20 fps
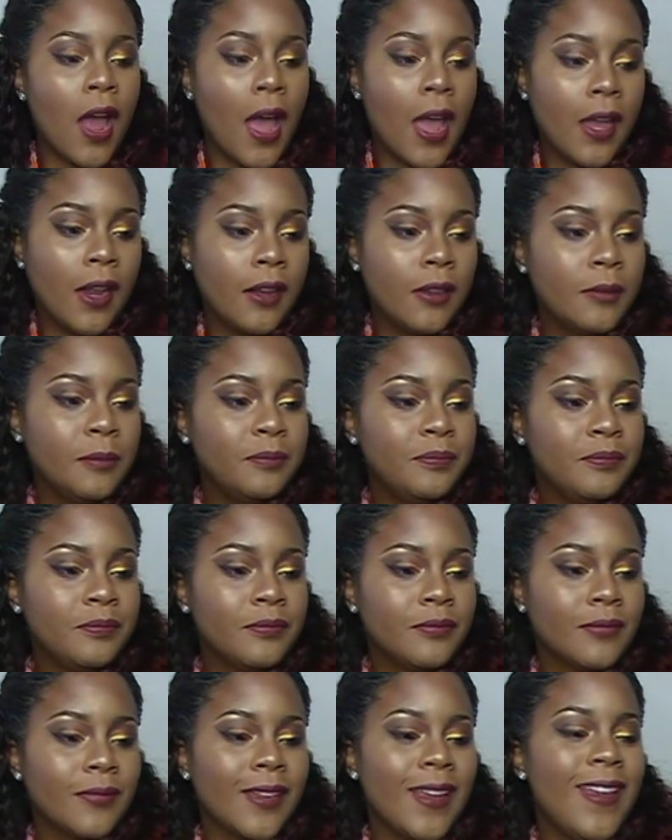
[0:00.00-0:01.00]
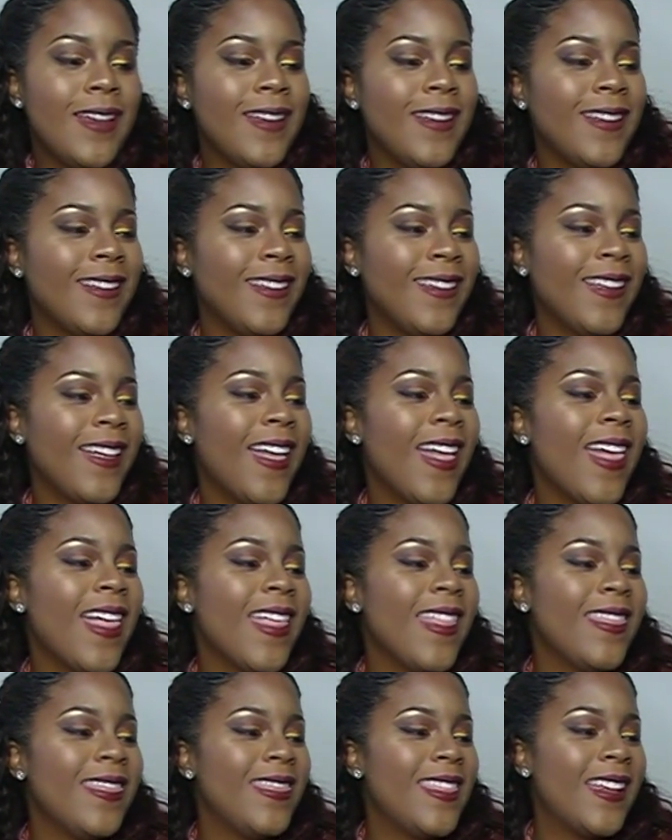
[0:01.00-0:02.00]
Another item
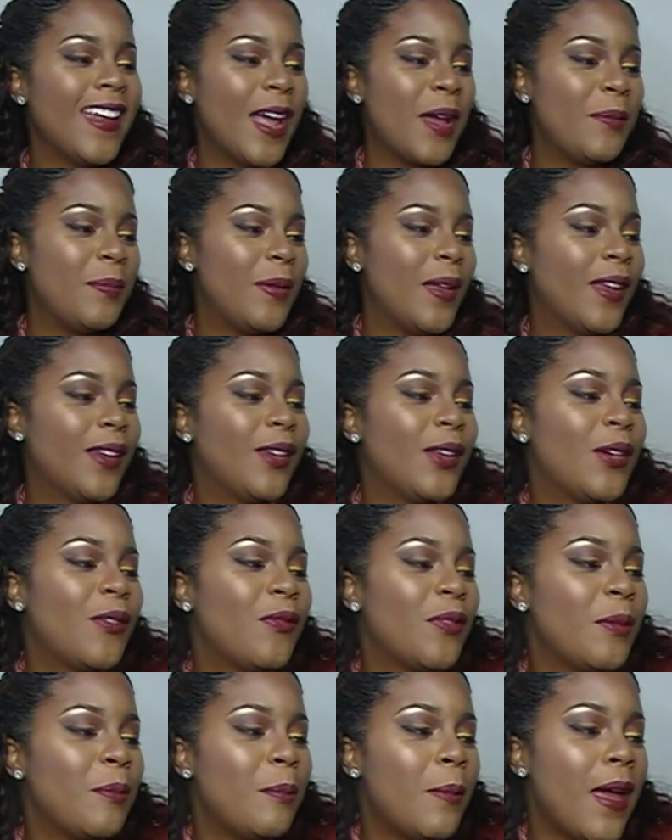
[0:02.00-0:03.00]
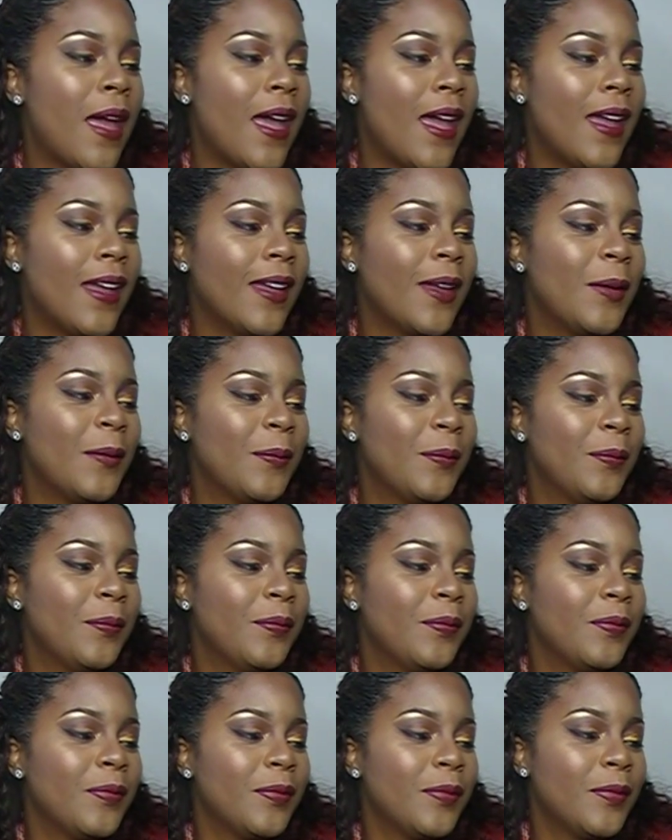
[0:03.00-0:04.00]
that I picked up from
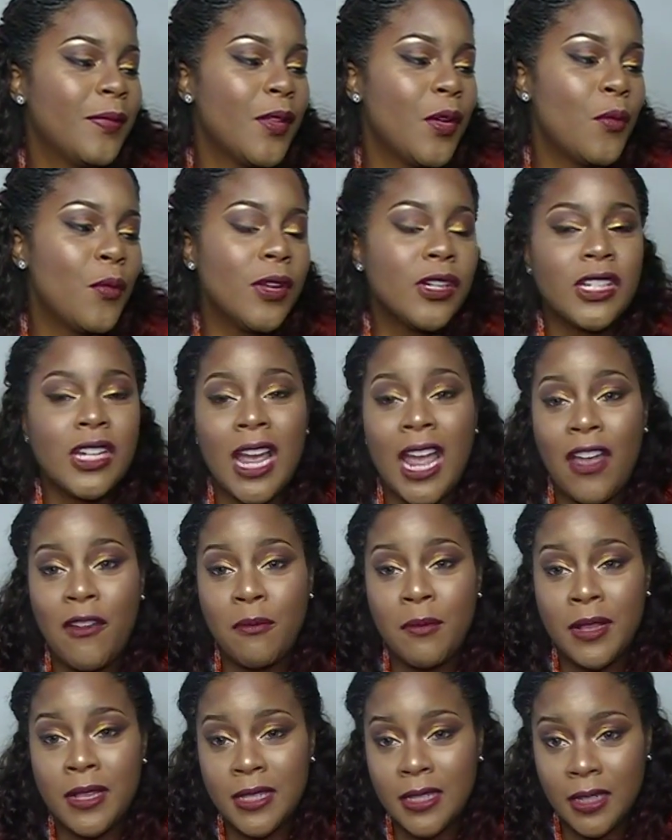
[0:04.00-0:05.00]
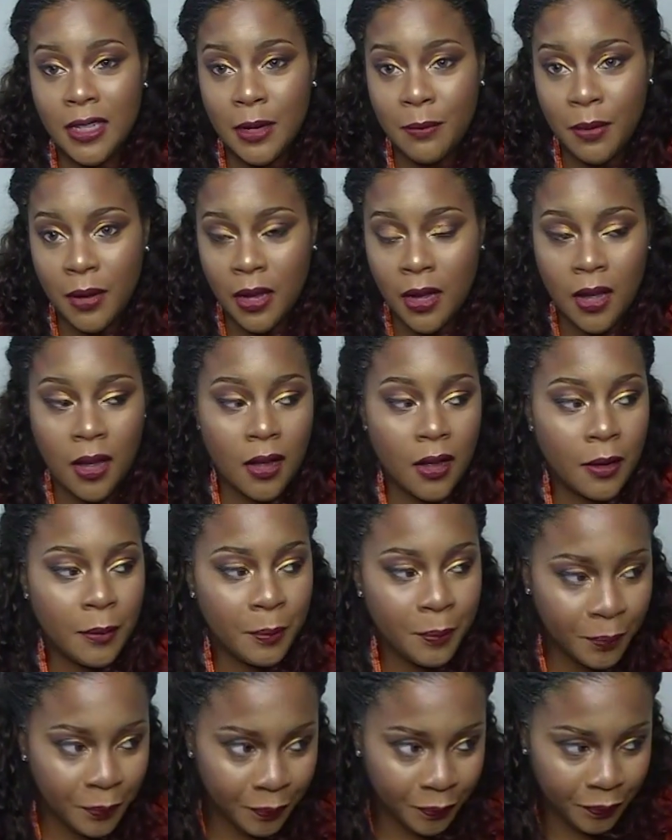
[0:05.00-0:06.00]
MAC, which I have been
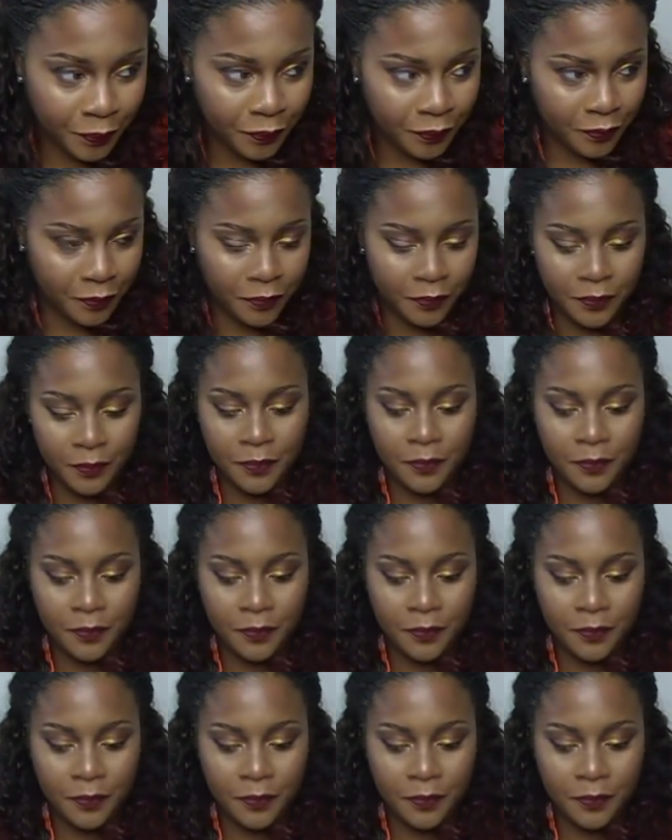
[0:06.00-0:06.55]
sleeping on,